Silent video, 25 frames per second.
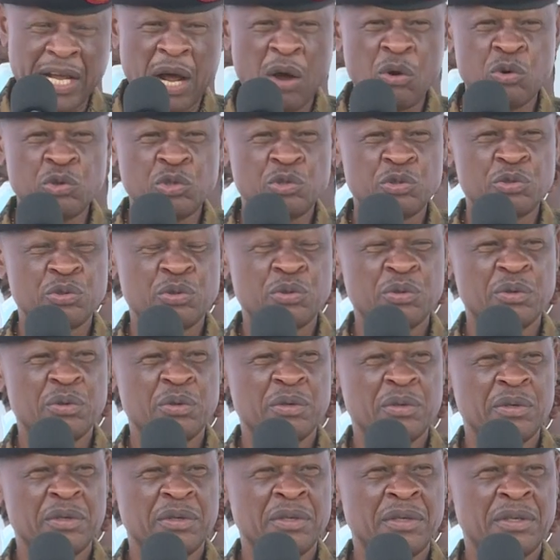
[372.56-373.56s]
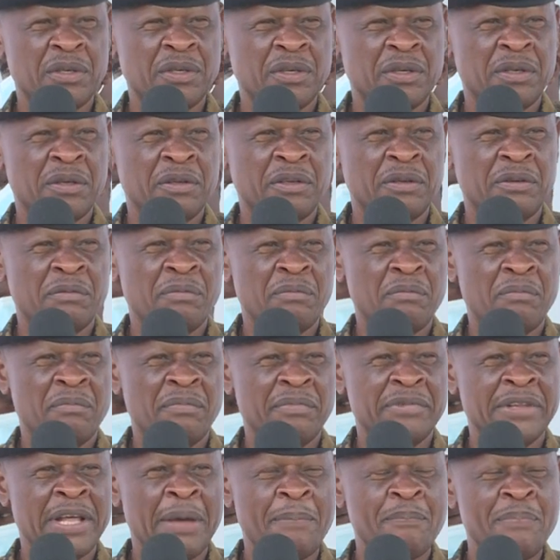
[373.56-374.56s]
out
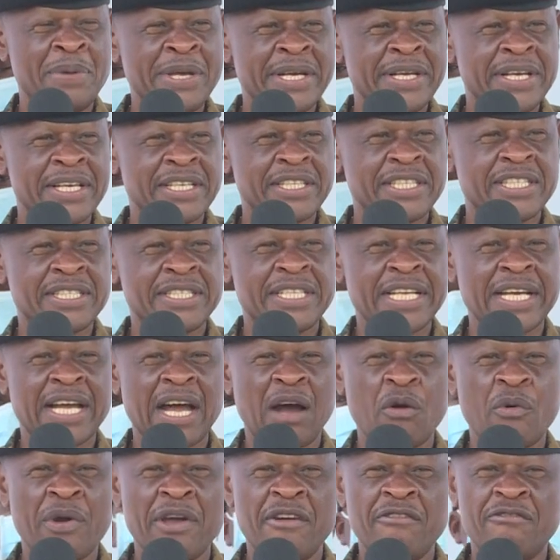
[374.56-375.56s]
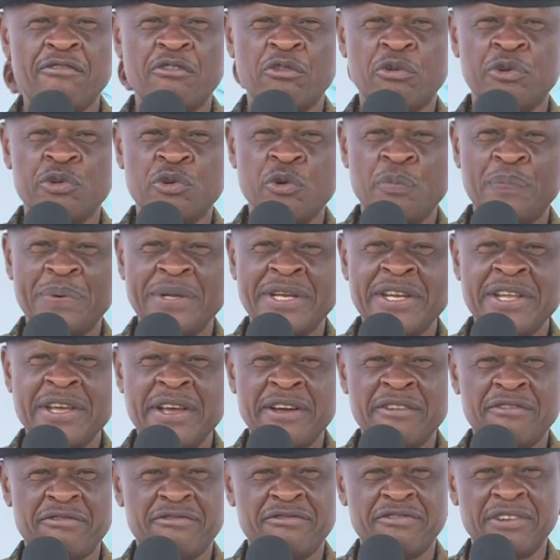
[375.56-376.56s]
the biggest takeaway for
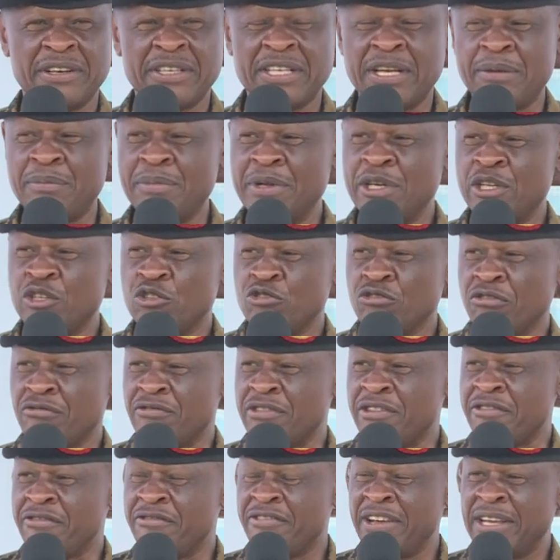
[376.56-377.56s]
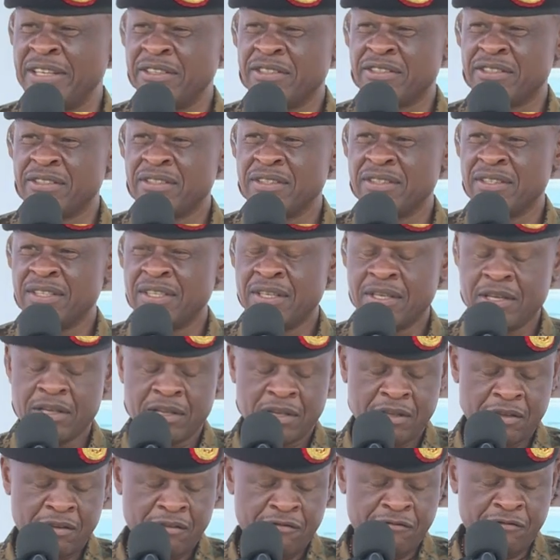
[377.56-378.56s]
UPDF and the Ministry of Defense
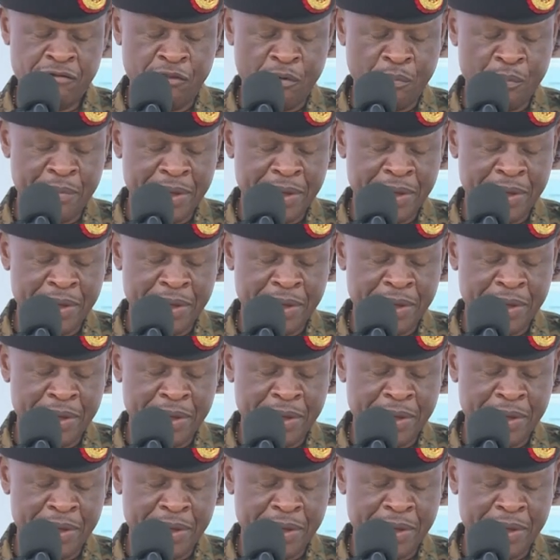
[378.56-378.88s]
from